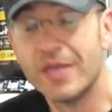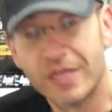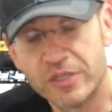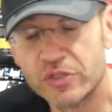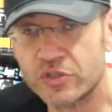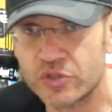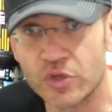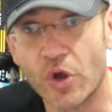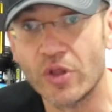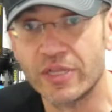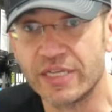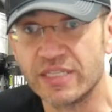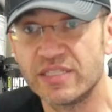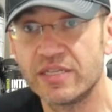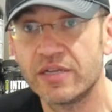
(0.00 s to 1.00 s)

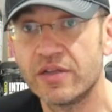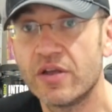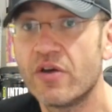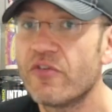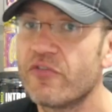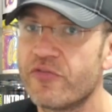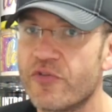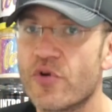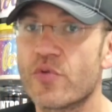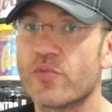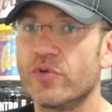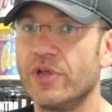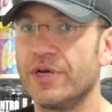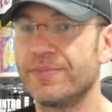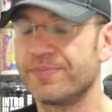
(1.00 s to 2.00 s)
Solid
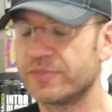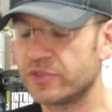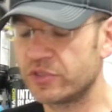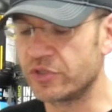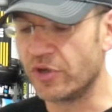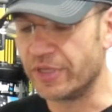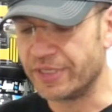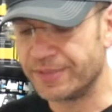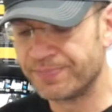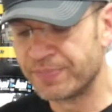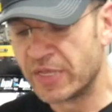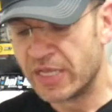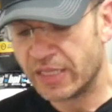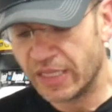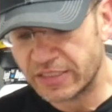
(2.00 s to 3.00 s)
formula, solid.
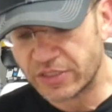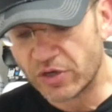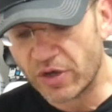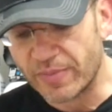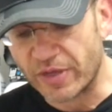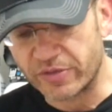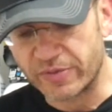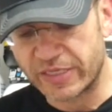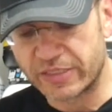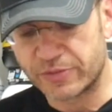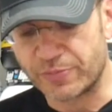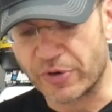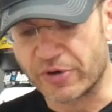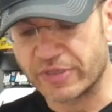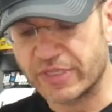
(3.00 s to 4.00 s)
Let's talk about the
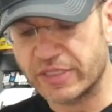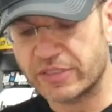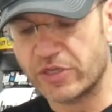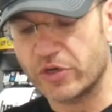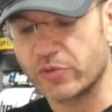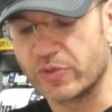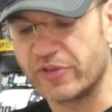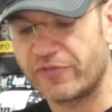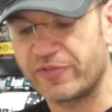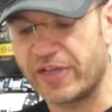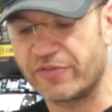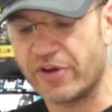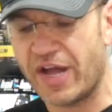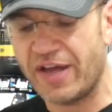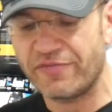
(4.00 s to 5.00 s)
experience. Let's start with the
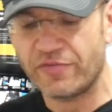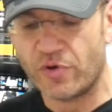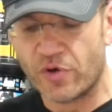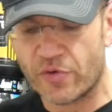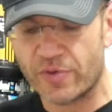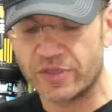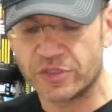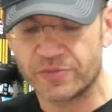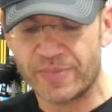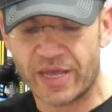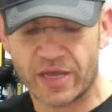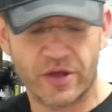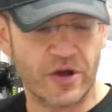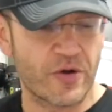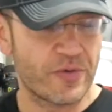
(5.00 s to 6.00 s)
flavor. I have orange
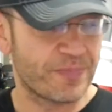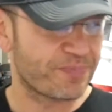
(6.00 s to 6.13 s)
mango.